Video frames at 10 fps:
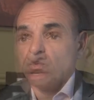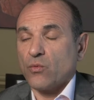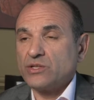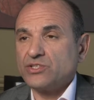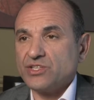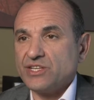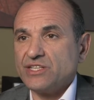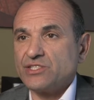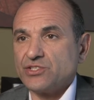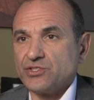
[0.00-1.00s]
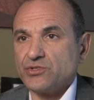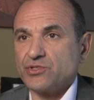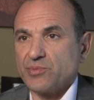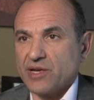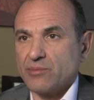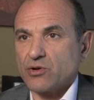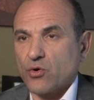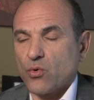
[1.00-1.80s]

What do you need to do to be able to